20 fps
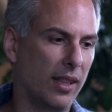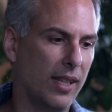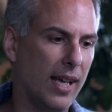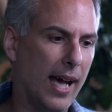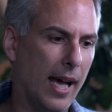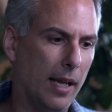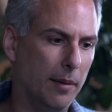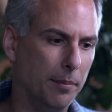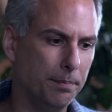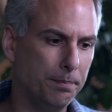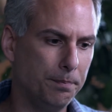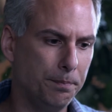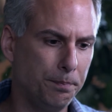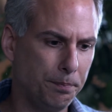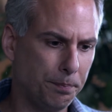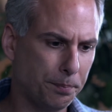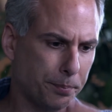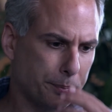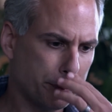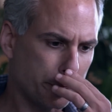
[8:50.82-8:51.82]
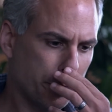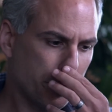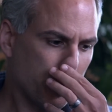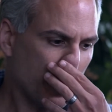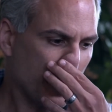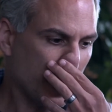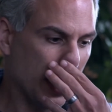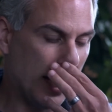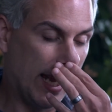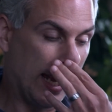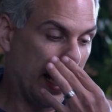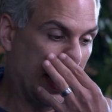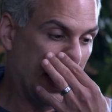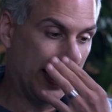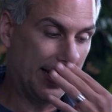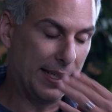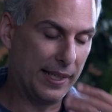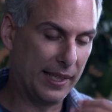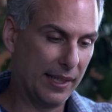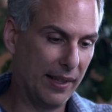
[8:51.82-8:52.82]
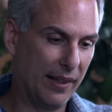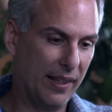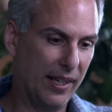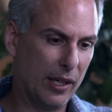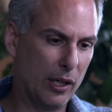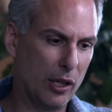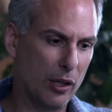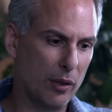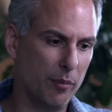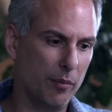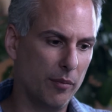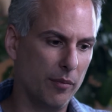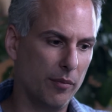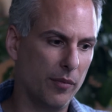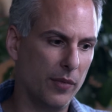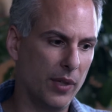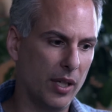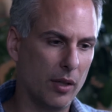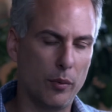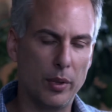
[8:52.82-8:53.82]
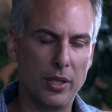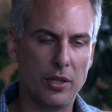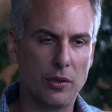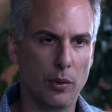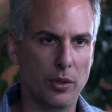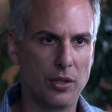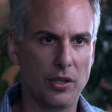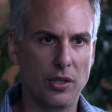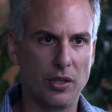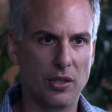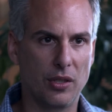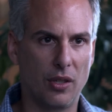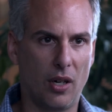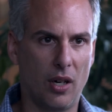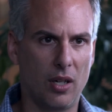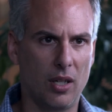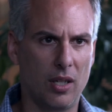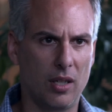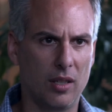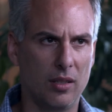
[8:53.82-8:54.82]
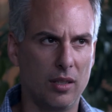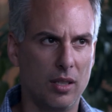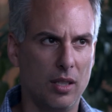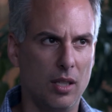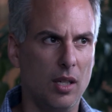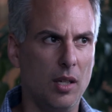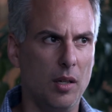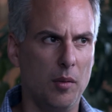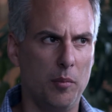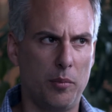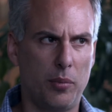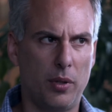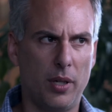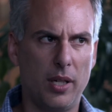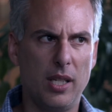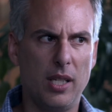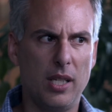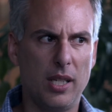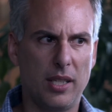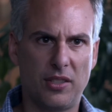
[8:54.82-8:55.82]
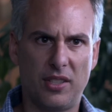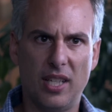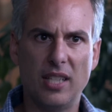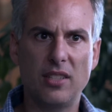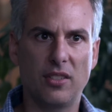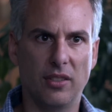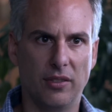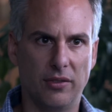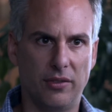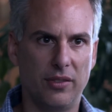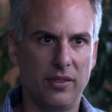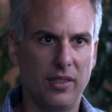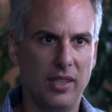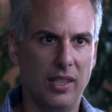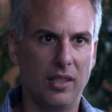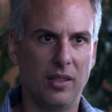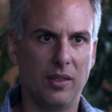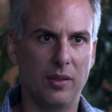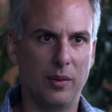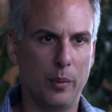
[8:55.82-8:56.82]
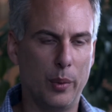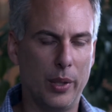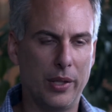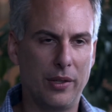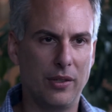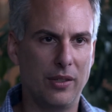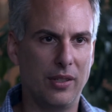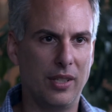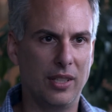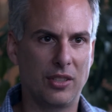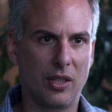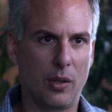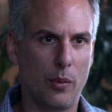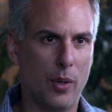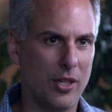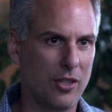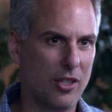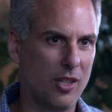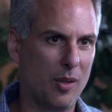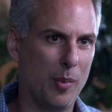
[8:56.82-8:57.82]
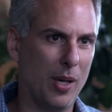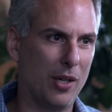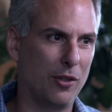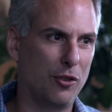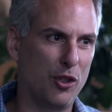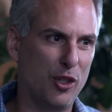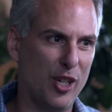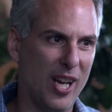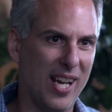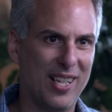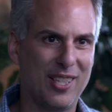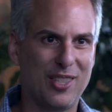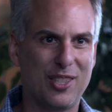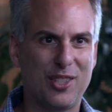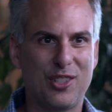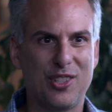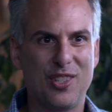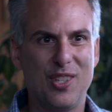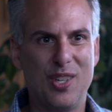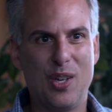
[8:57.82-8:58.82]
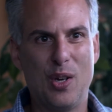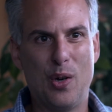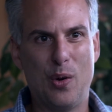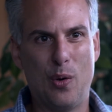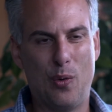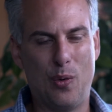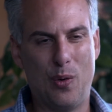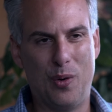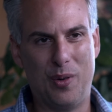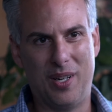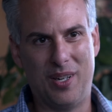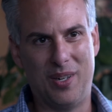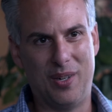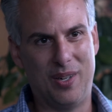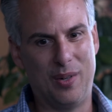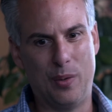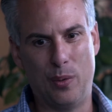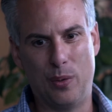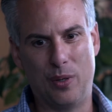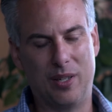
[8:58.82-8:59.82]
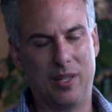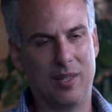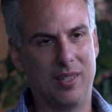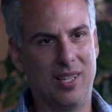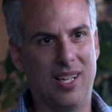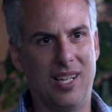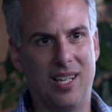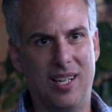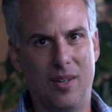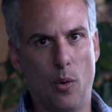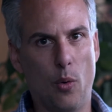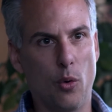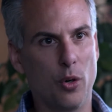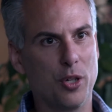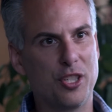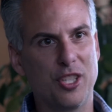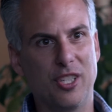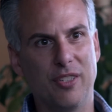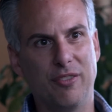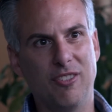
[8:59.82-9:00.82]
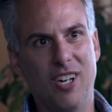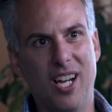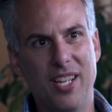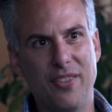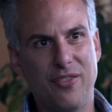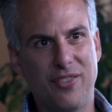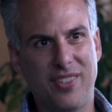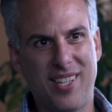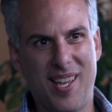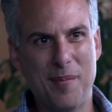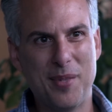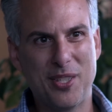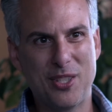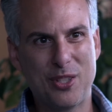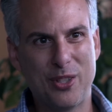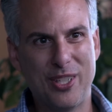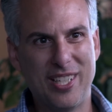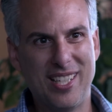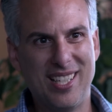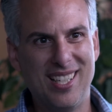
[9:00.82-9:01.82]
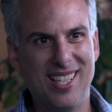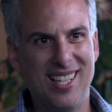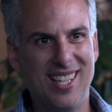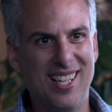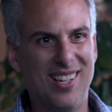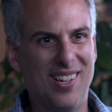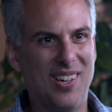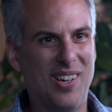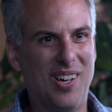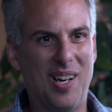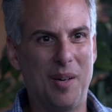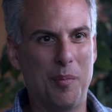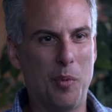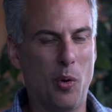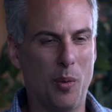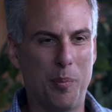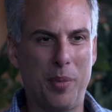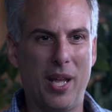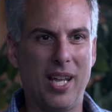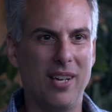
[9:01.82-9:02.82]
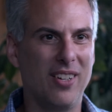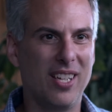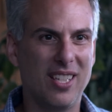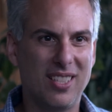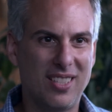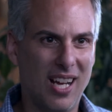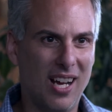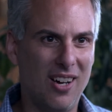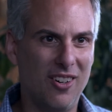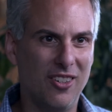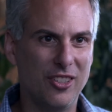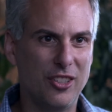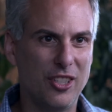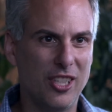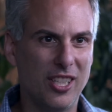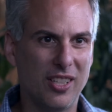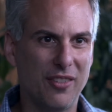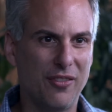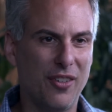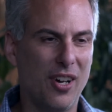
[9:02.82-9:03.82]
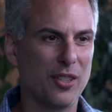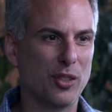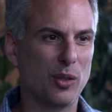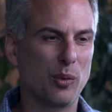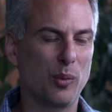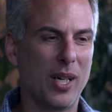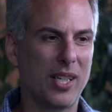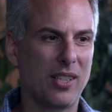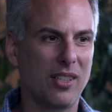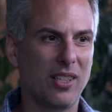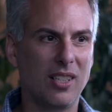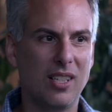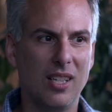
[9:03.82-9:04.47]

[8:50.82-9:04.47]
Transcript: that. And their resources are pretty extensive, whether it's a question about genetics or origin of life chemistry, or paleontology and the fossil record.